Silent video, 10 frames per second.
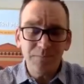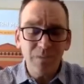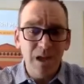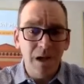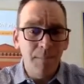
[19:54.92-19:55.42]

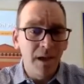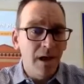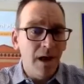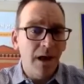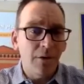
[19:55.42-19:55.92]

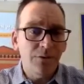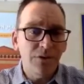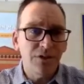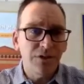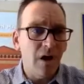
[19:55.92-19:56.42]
I also
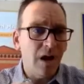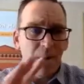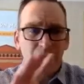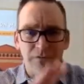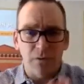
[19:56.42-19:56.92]
just talk
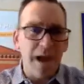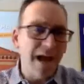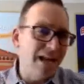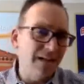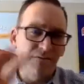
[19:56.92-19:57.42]
about a
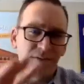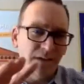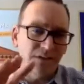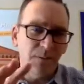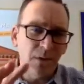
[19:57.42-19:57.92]
variety of
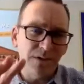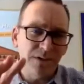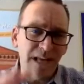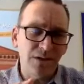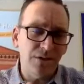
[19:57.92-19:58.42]
things. So it's
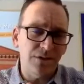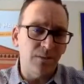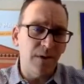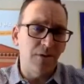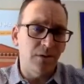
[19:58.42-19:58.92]
not just
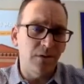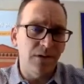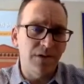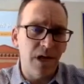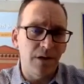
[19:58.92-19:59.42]
around early
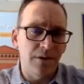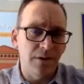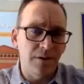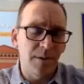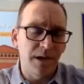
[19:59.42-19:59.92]

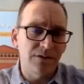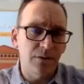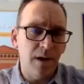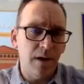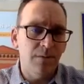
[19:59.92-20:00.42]
childhood, but it's
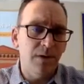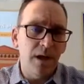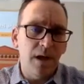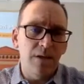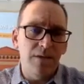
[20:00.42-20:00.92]
around
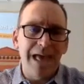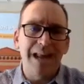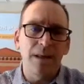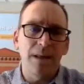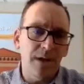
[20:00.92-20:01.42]
the
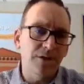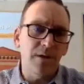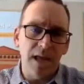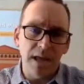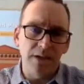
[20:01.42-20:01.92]

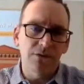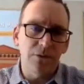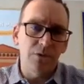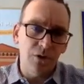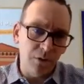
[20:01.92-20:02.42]
elementary age.
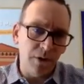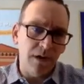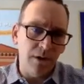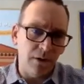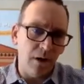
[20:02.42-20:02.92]
So junior
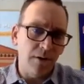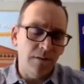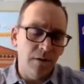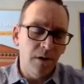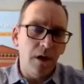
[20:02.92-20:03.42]
kindergarten,
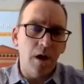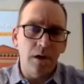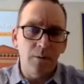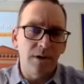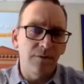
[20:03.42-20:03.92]
all the
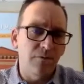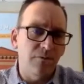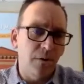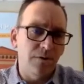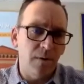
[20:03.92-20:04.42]
way through
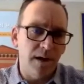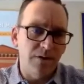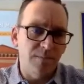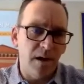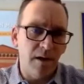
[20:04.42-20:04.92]
fourth grade is
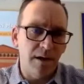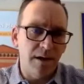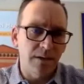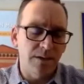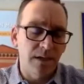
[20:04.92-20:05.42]
my
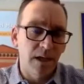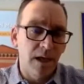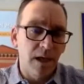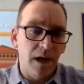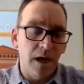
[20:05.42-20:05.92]
audience.
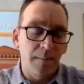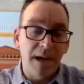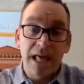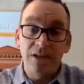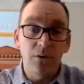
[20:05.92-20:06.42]

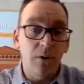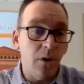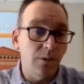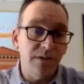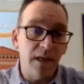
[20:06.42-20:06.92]
And I do
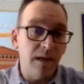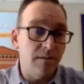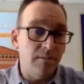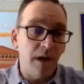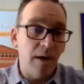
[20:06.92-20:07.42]
host that
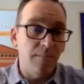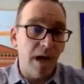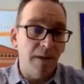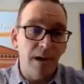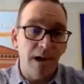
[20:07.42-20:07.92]

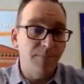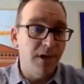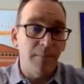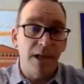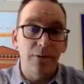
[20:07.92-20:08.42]
on my,
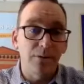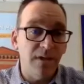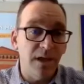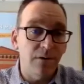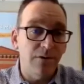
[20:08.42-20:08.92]
my
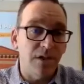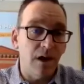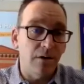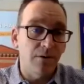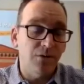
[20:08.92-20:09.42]
newsletters and
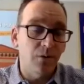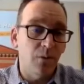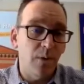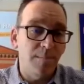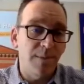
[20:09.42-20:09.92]
our school
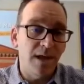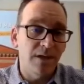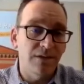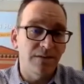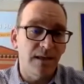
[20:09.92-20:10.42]

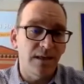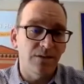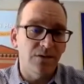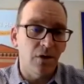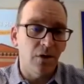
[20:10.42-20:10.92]
webpage and things.
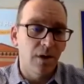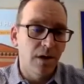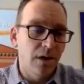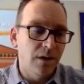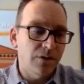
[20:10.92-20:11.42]
So
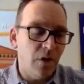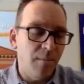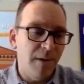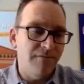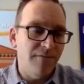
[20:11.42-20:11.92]
all
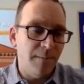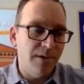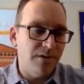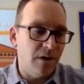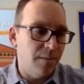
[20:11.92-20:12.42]
my
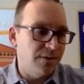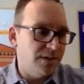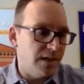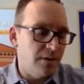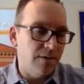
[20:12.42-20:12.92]
families are able to
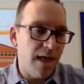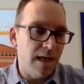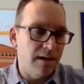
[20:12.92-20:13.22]
hear that.